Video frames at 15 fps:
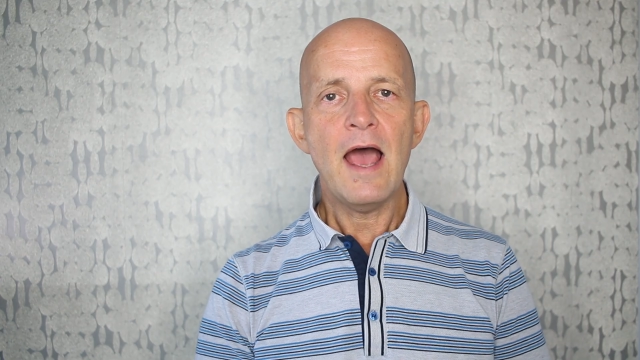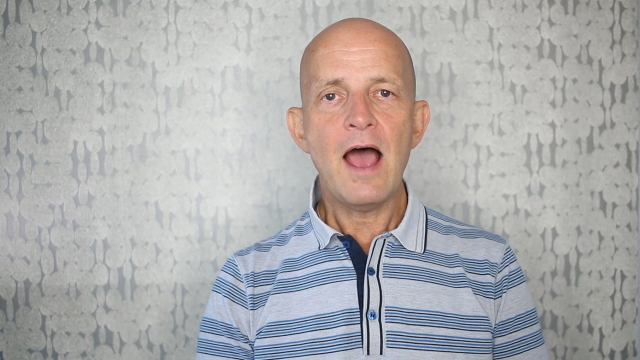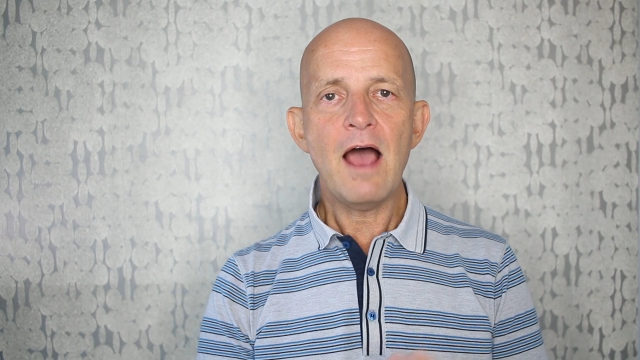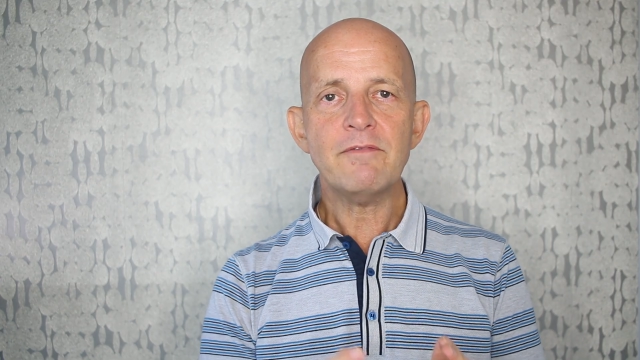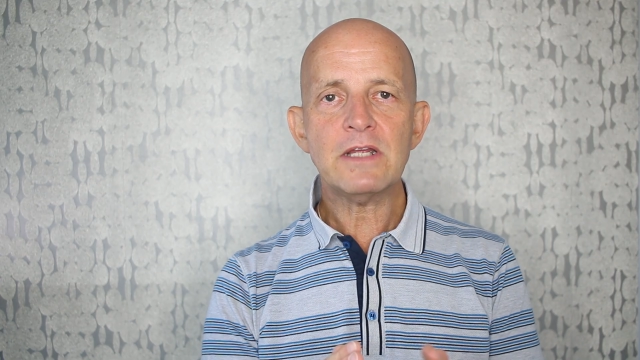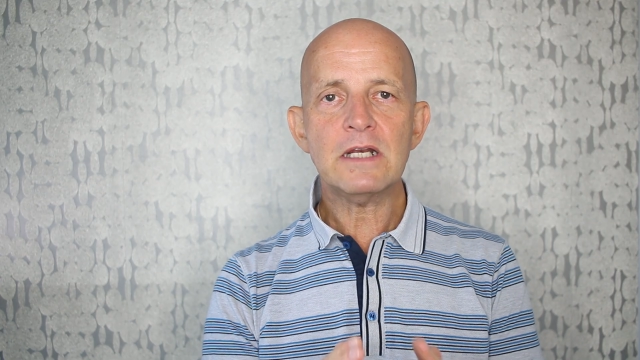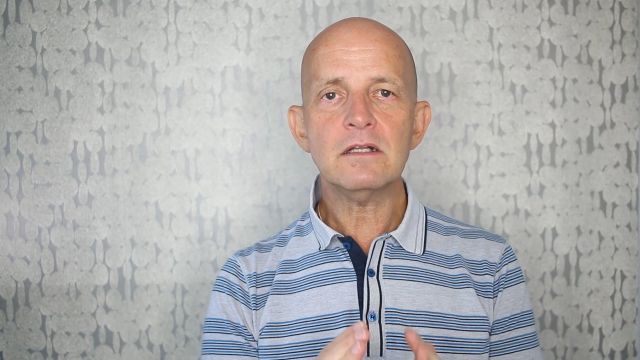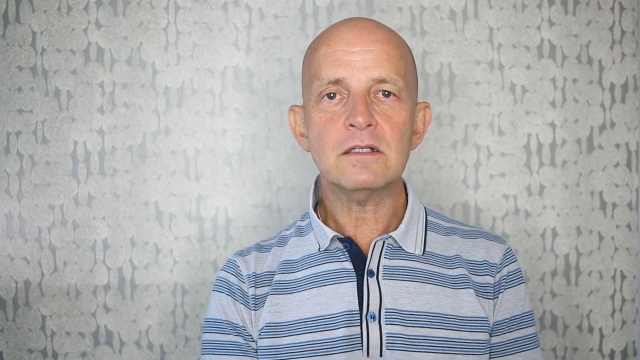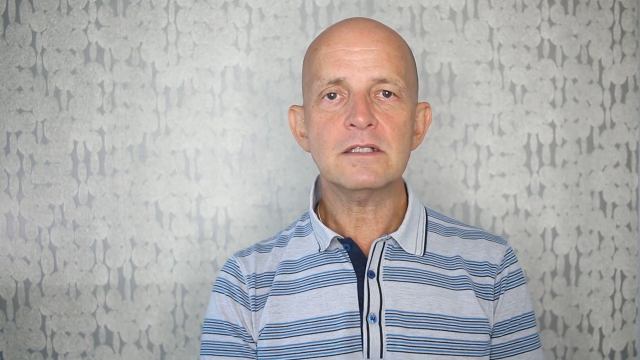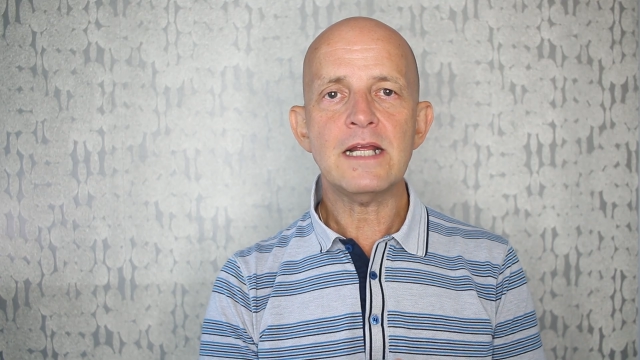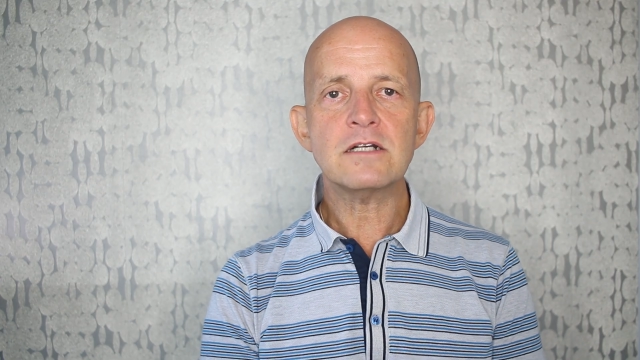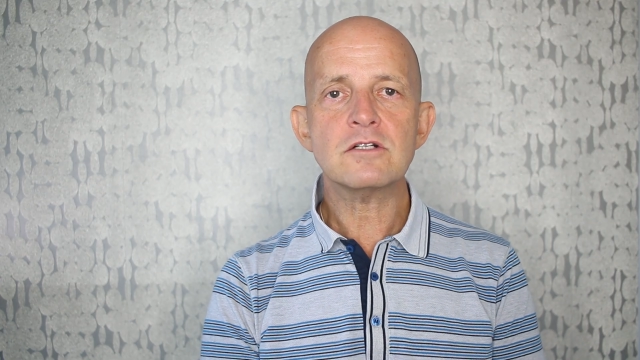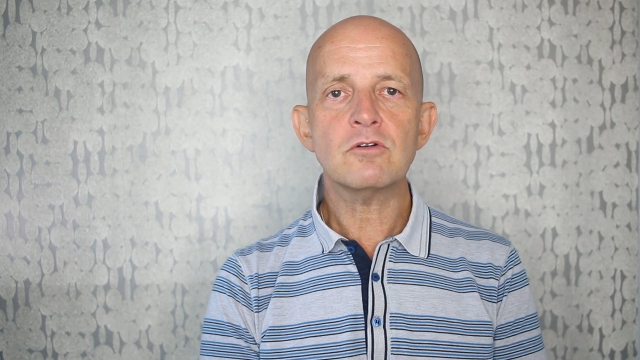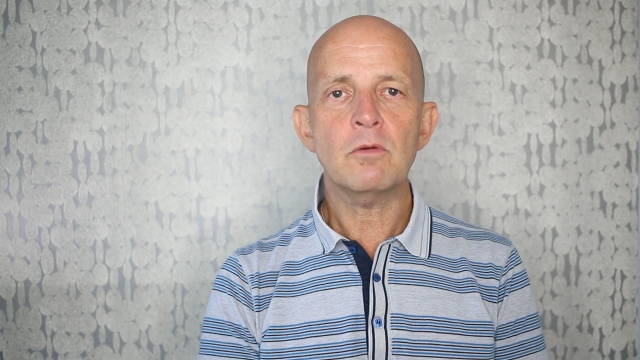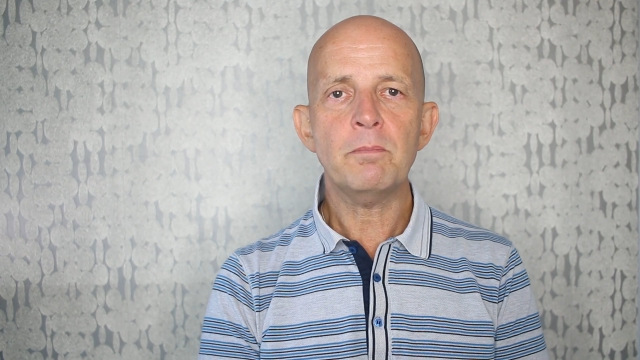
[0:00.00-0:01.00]
having a little
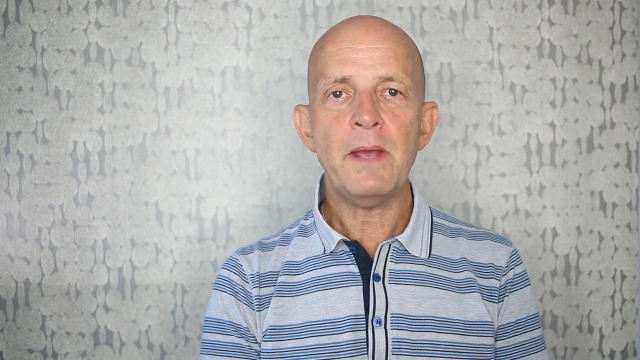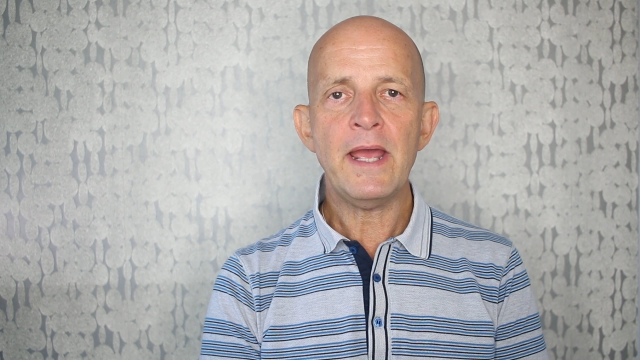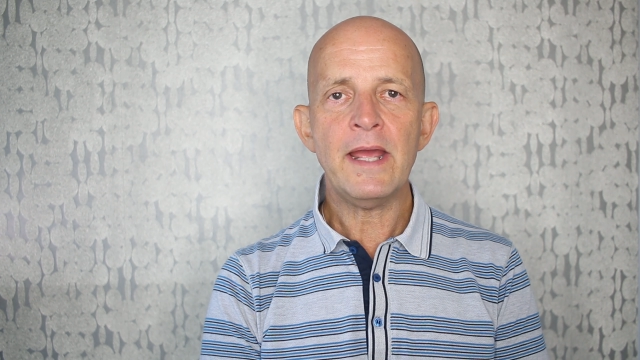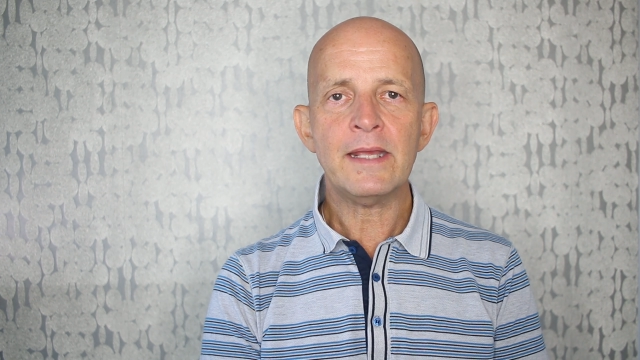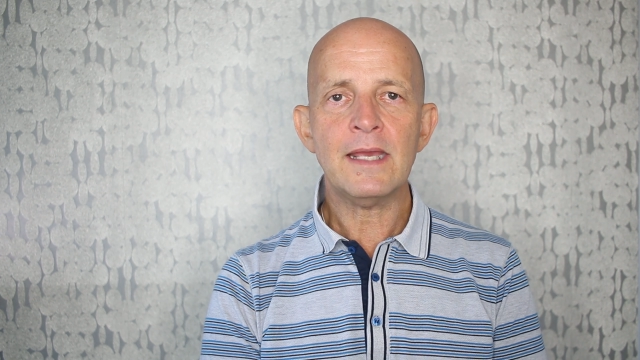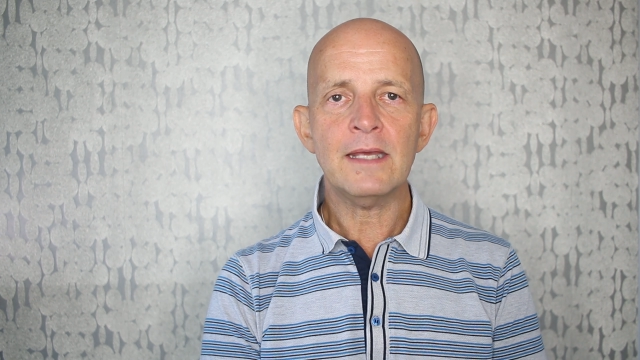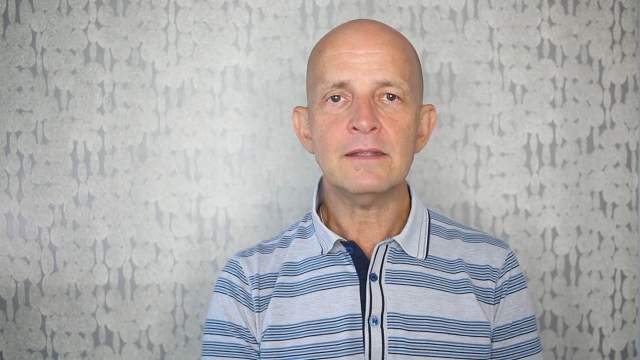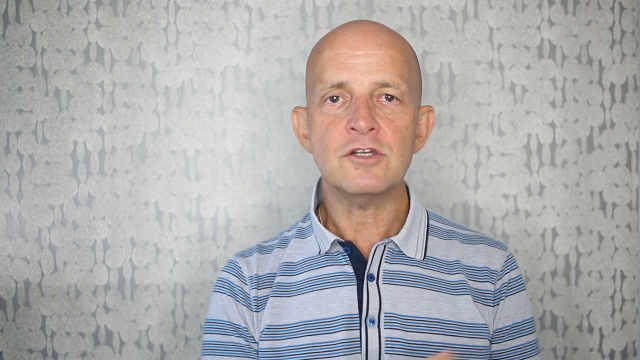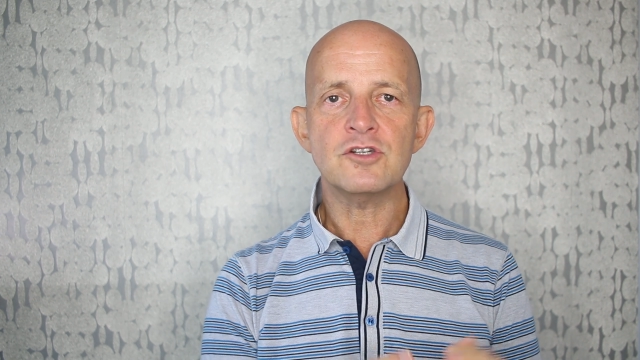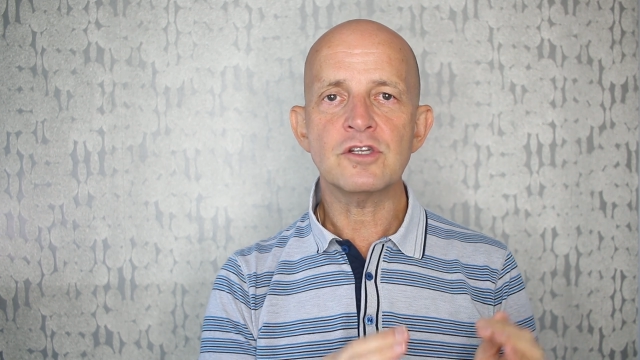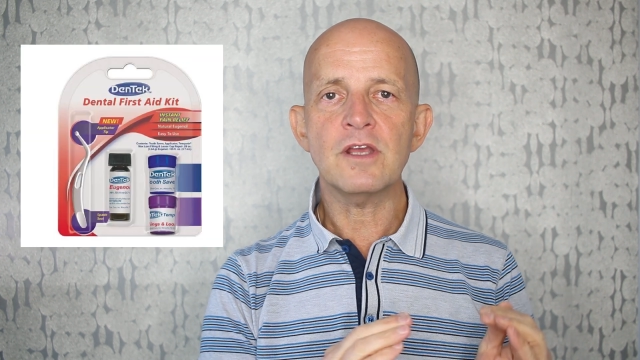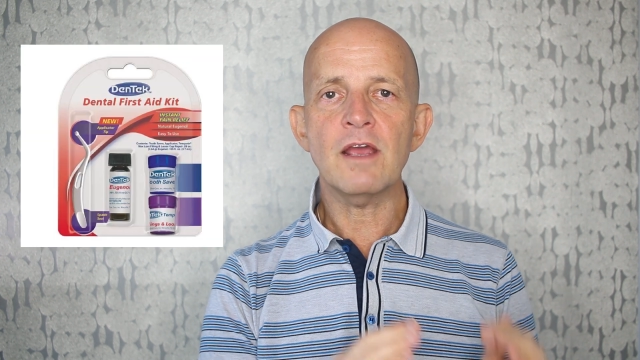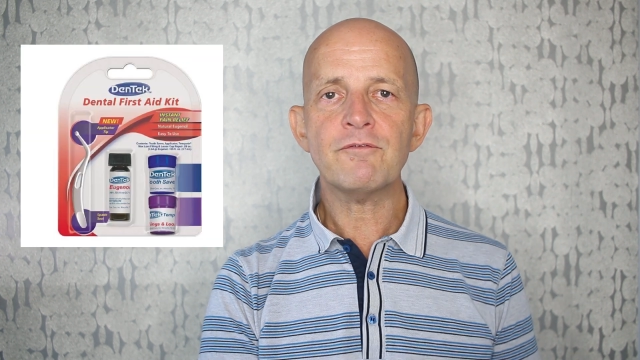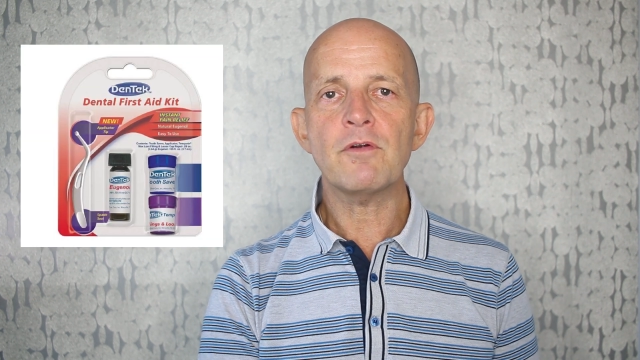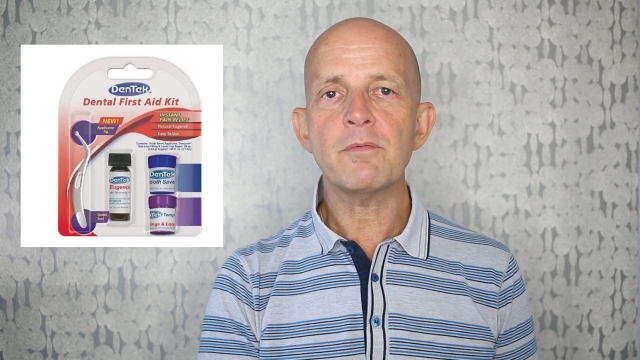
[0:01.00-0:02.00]
dental repair kit that you
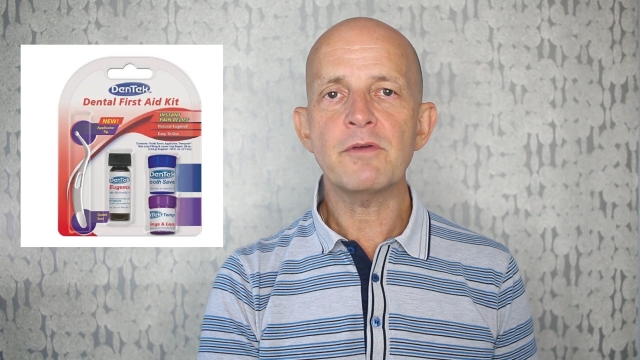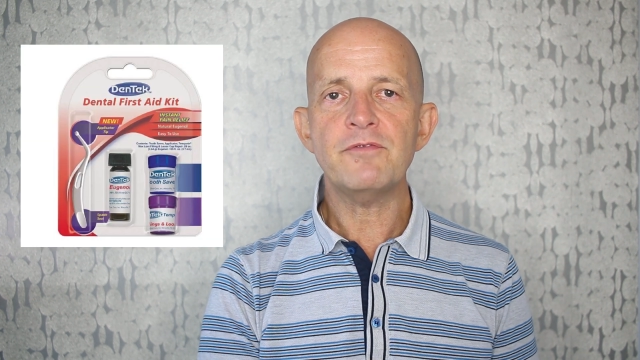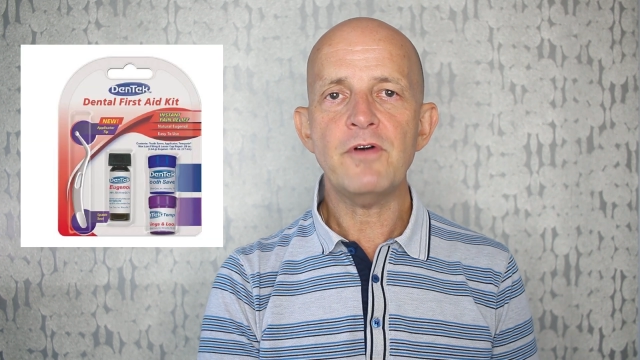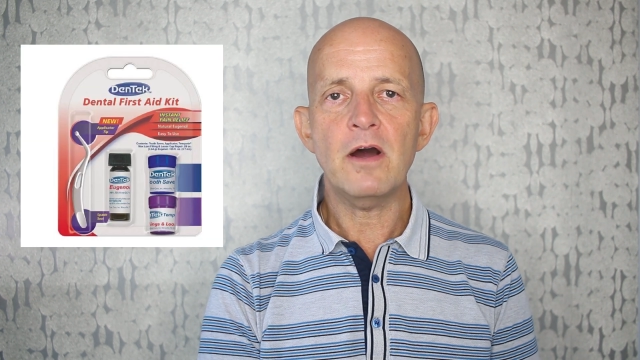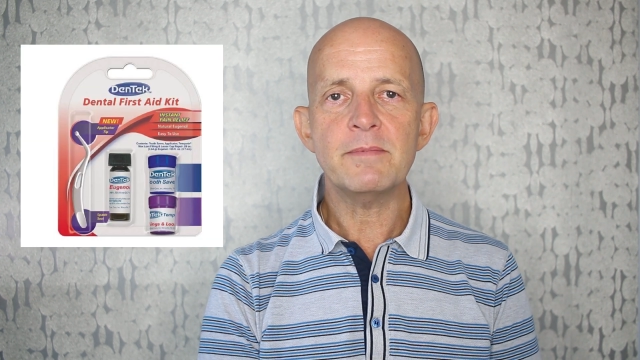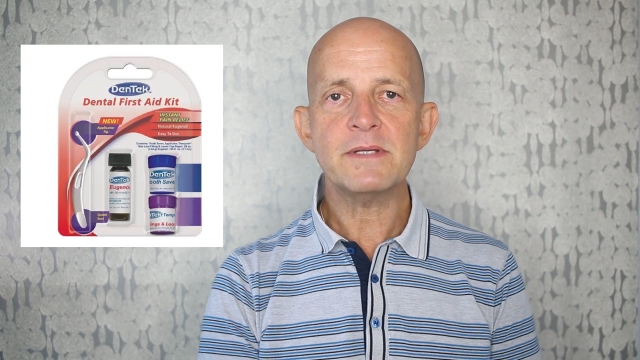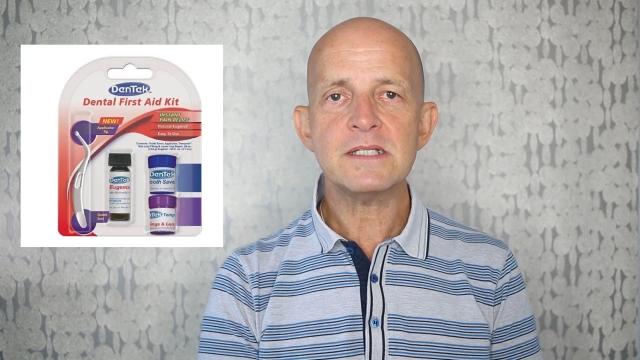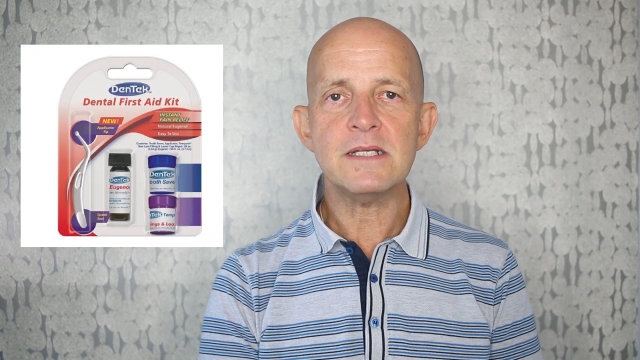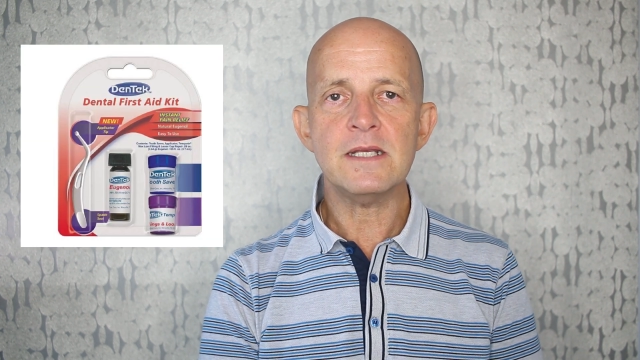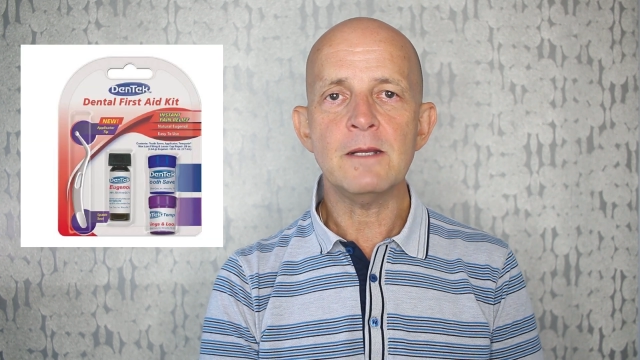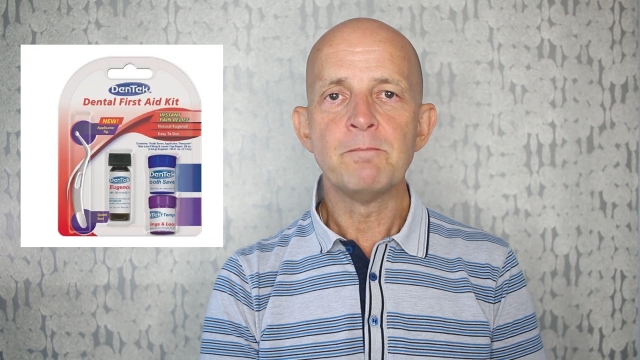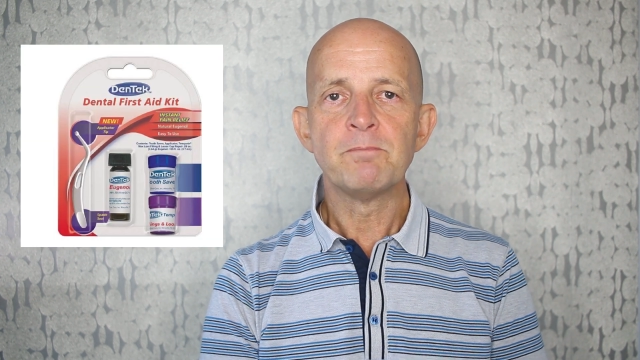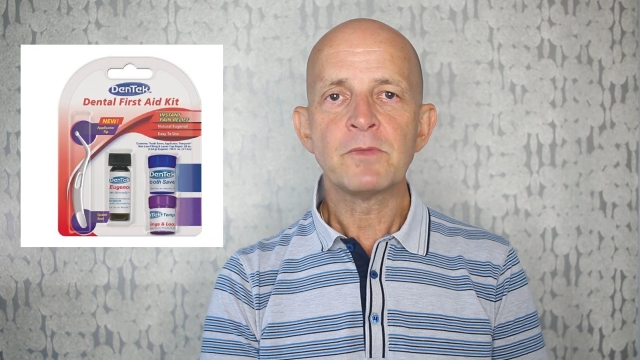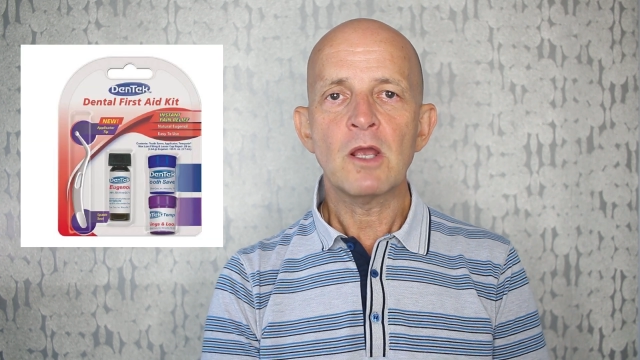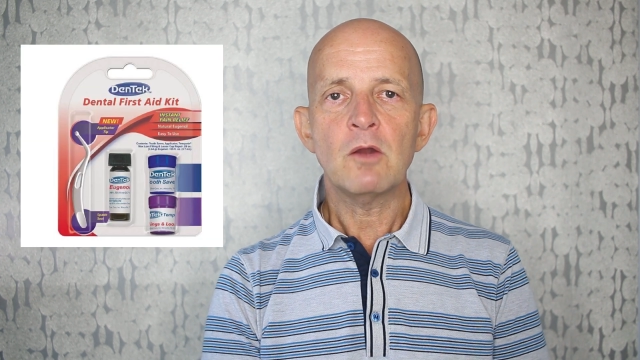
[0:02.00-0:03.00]
can get from the pharmacy,